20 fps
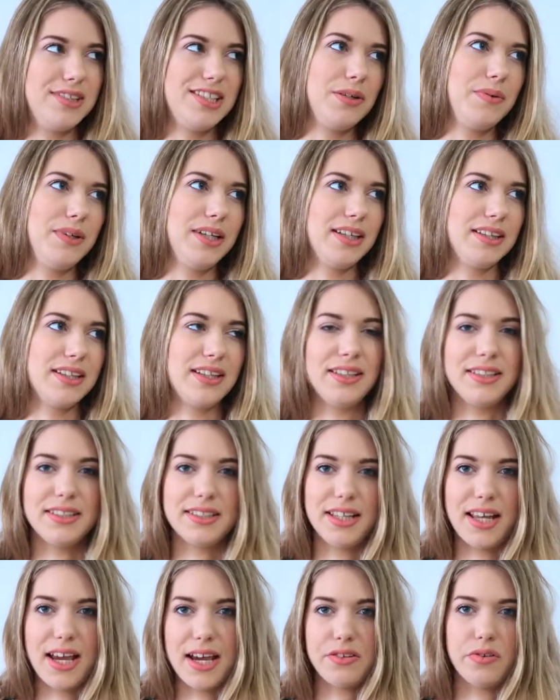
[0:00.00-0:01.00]
doing
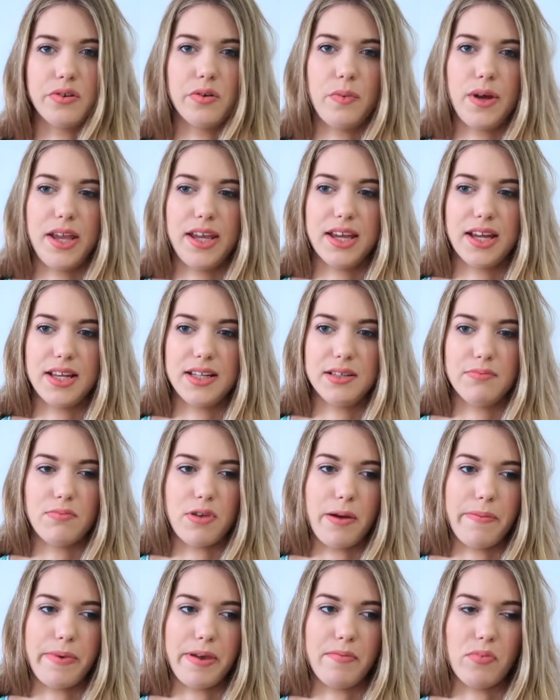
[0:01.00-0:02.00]
things late on a weekend it
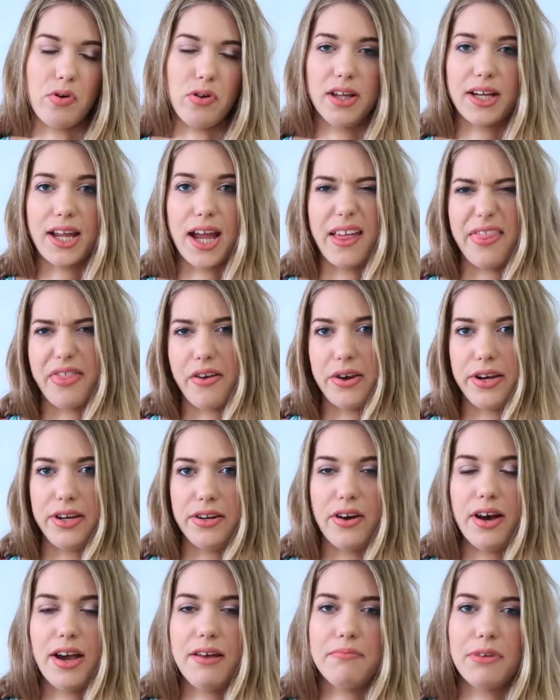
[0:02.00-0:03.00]
might be more like
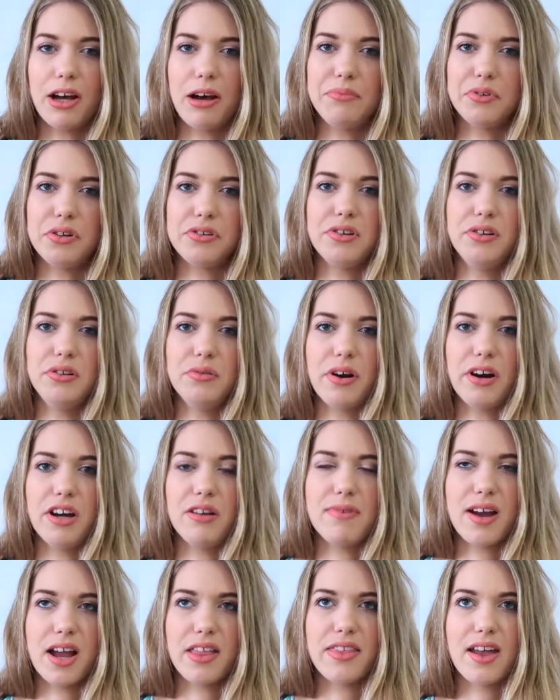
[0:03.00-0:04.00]
8:39, but I'm not too worried
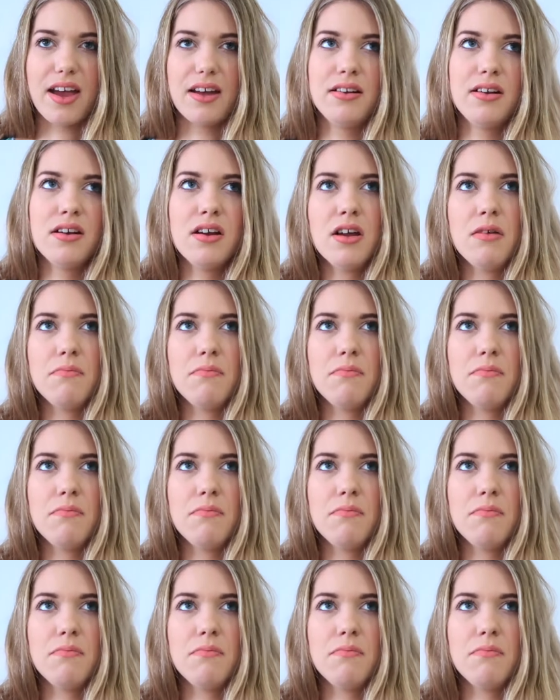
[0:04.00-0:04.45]
about that